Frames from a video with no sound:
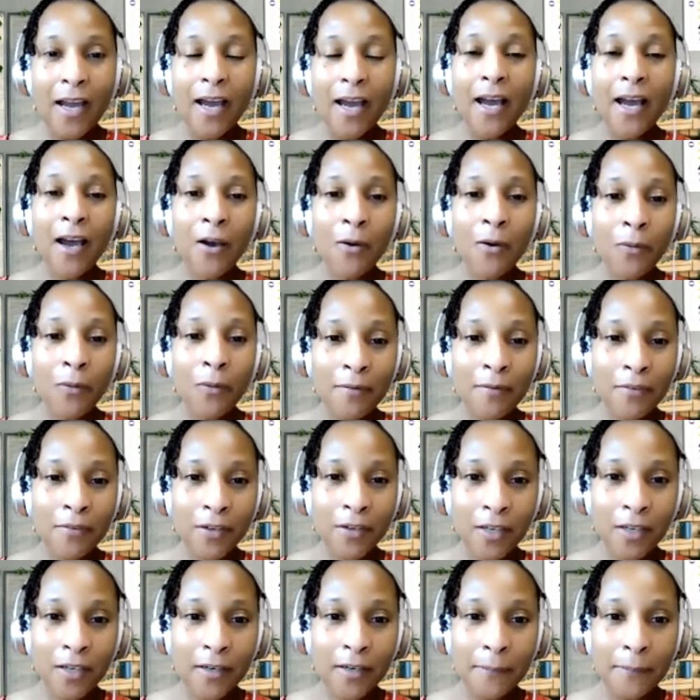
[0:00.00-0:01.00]

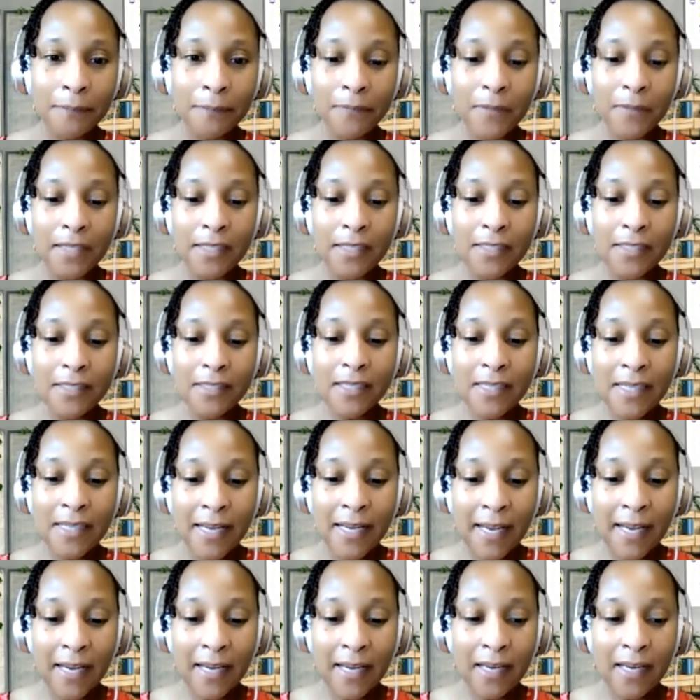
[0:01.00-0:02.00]
However,
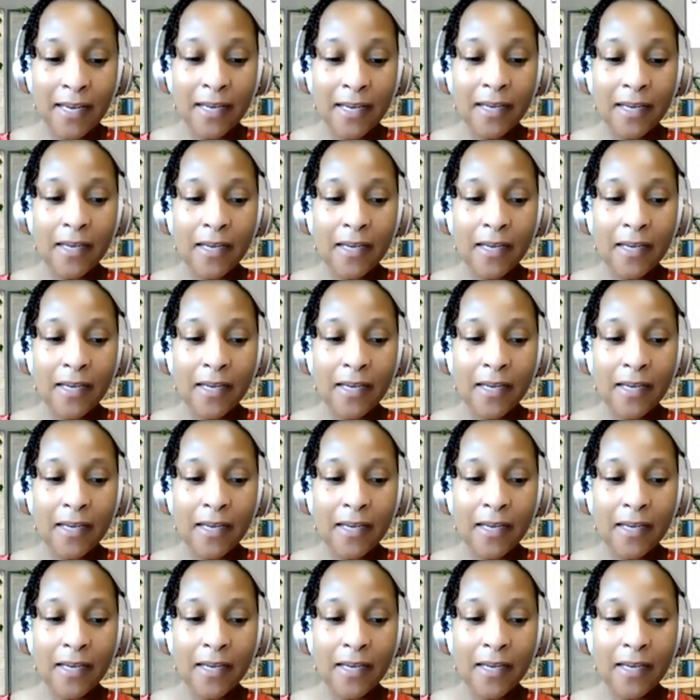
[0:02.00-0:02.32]
today,